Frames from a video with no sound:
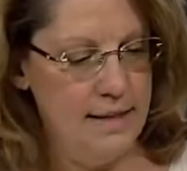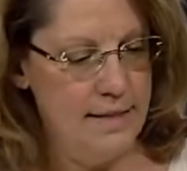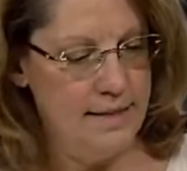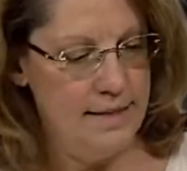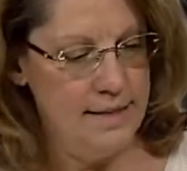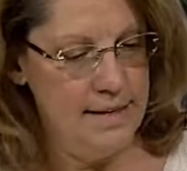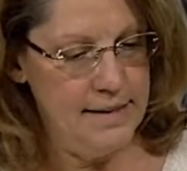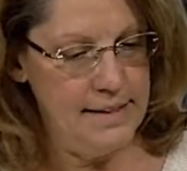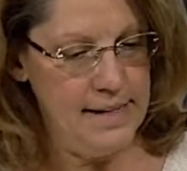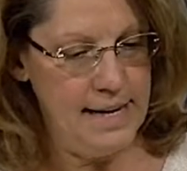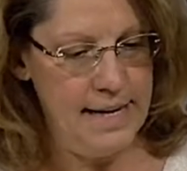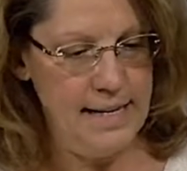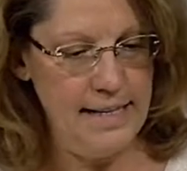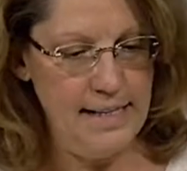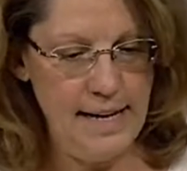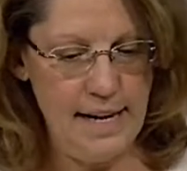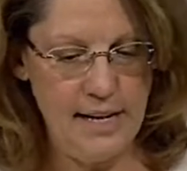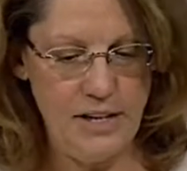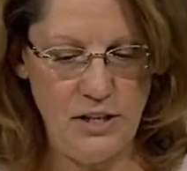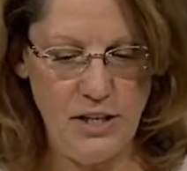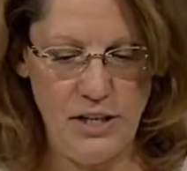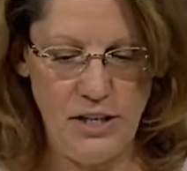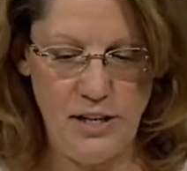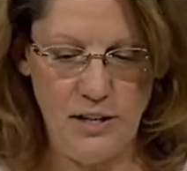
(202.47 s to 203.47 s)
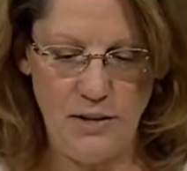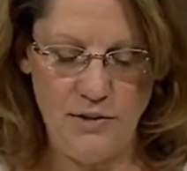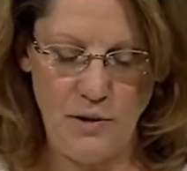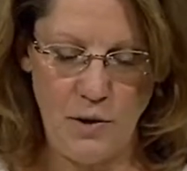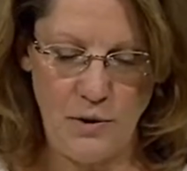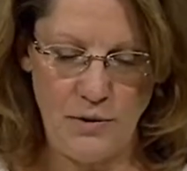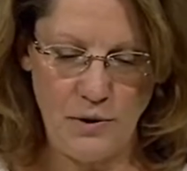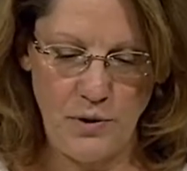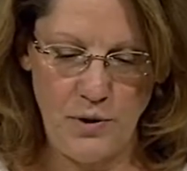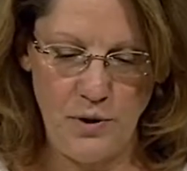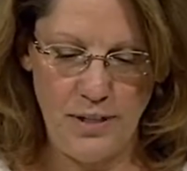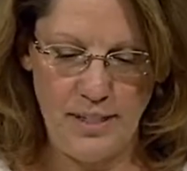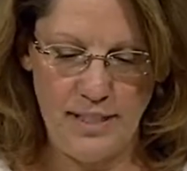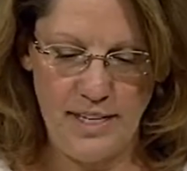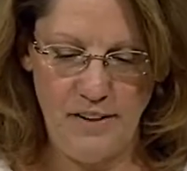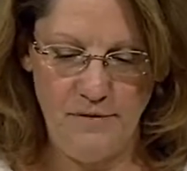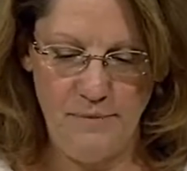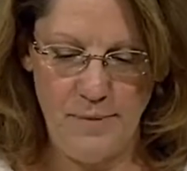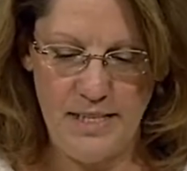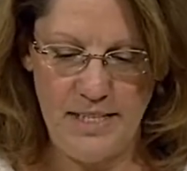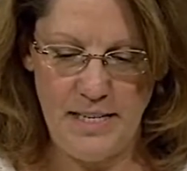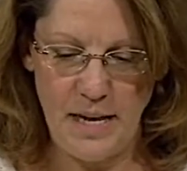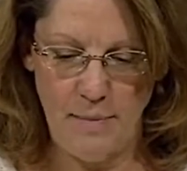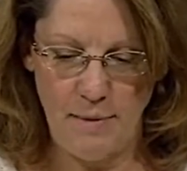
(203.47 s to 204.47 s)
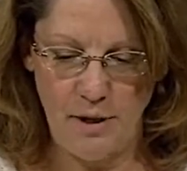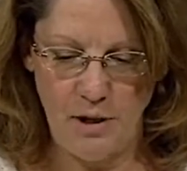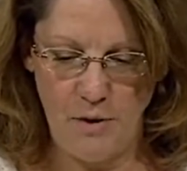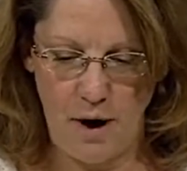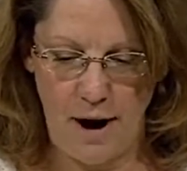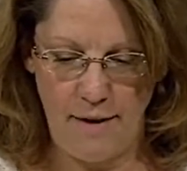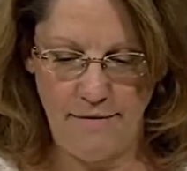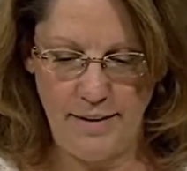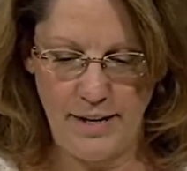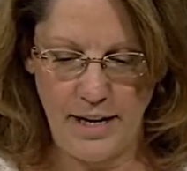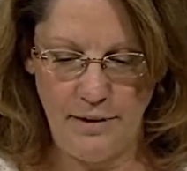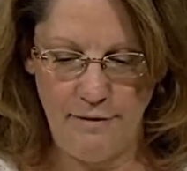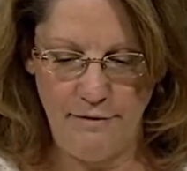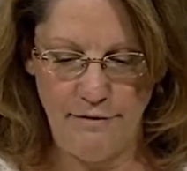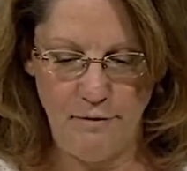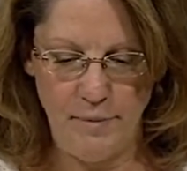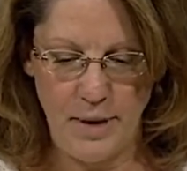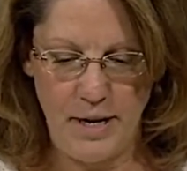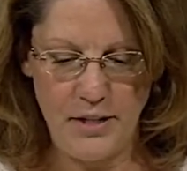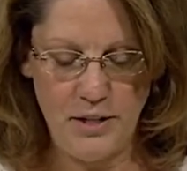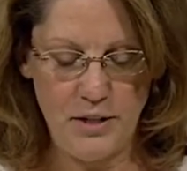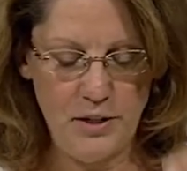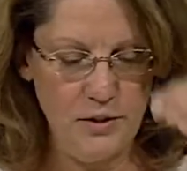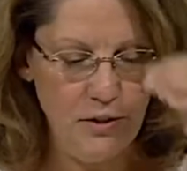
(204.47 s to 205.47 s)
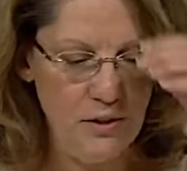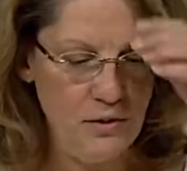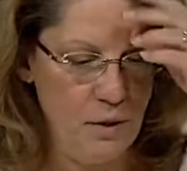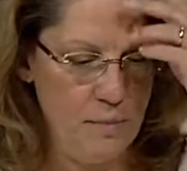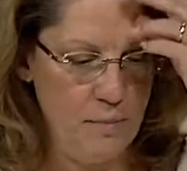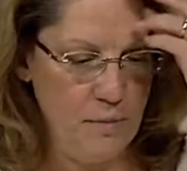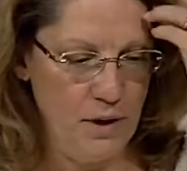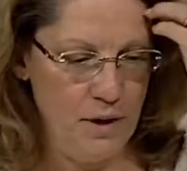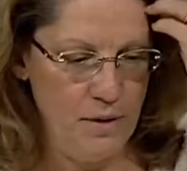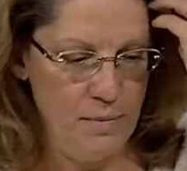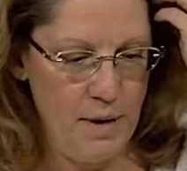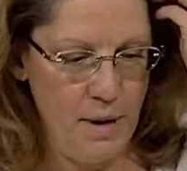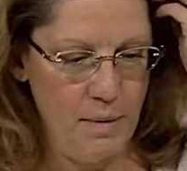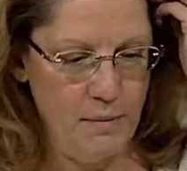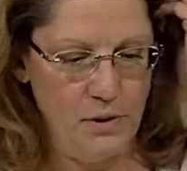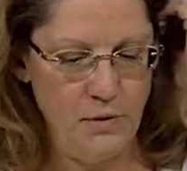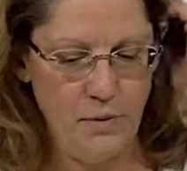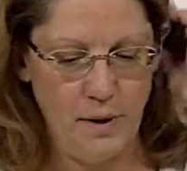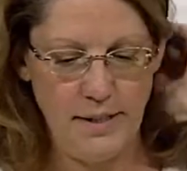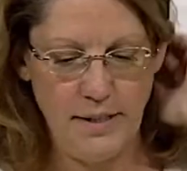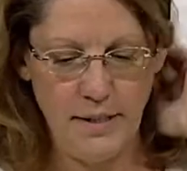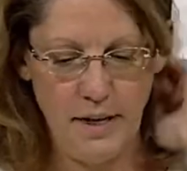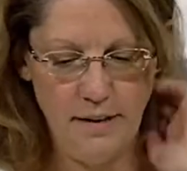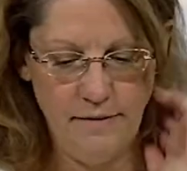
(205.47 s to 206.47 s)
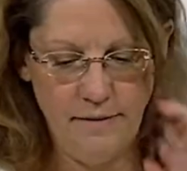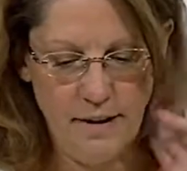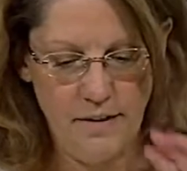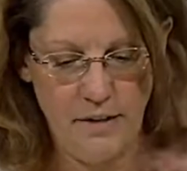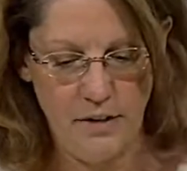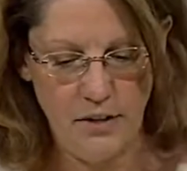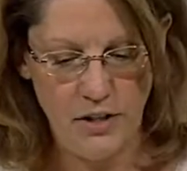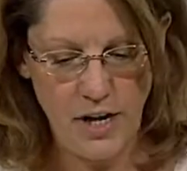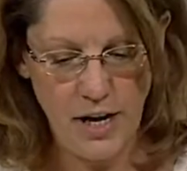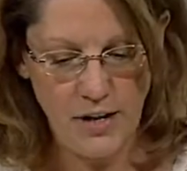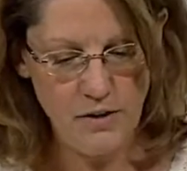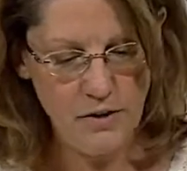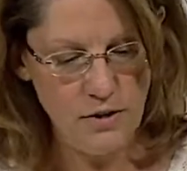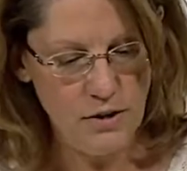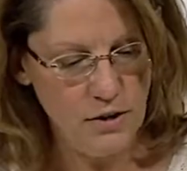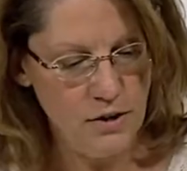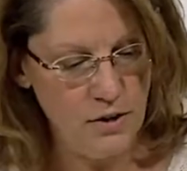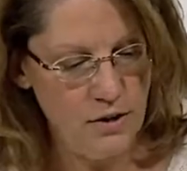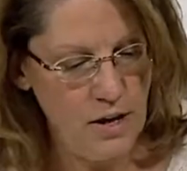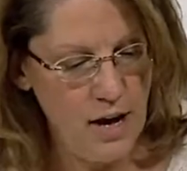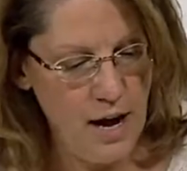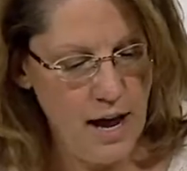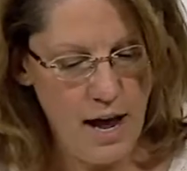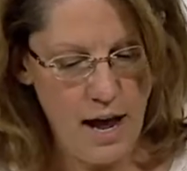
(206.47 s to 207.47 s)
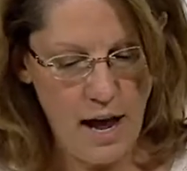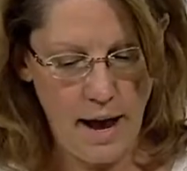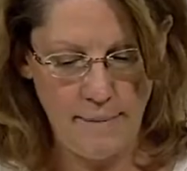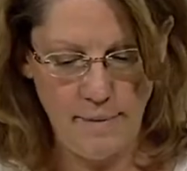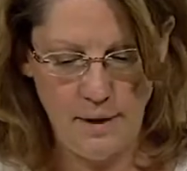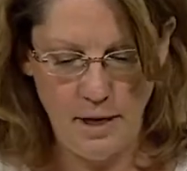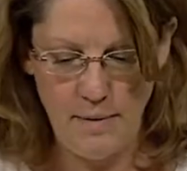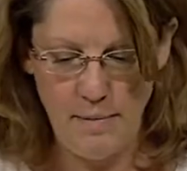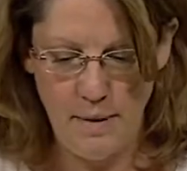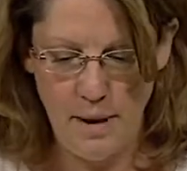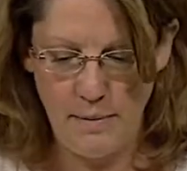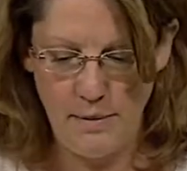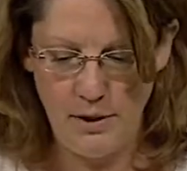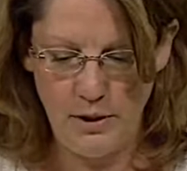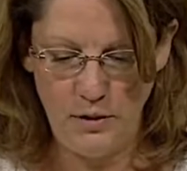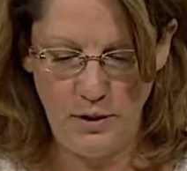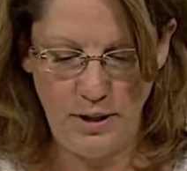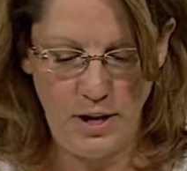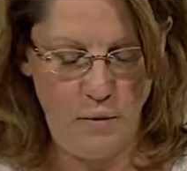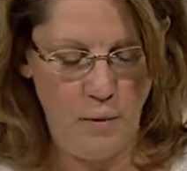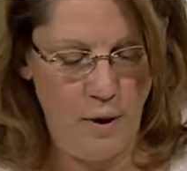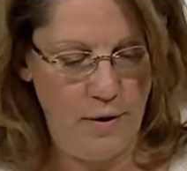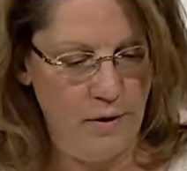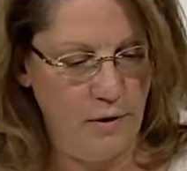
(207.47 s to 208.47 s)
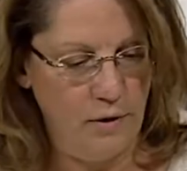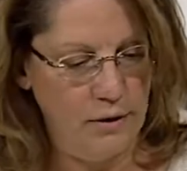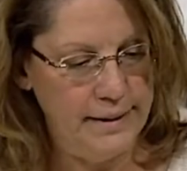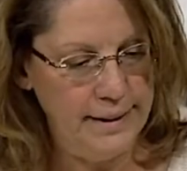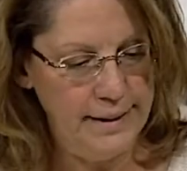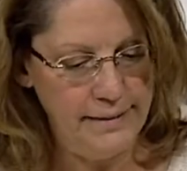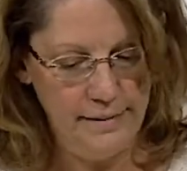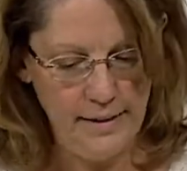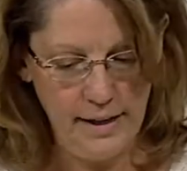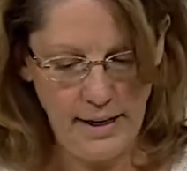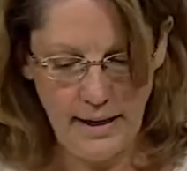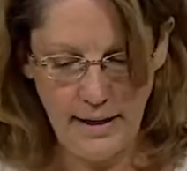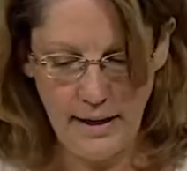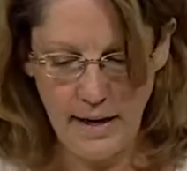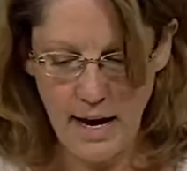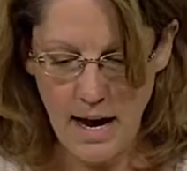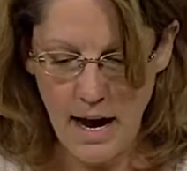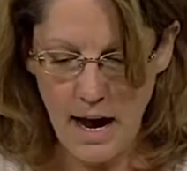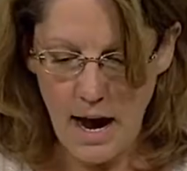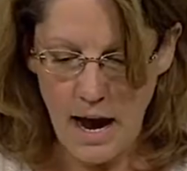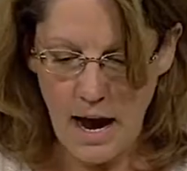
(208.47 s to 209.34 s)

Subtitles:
This intake sheet is also going to give me demographic information, so I'm going to be able to identify the gender, I'm going to be able to look at where they're living,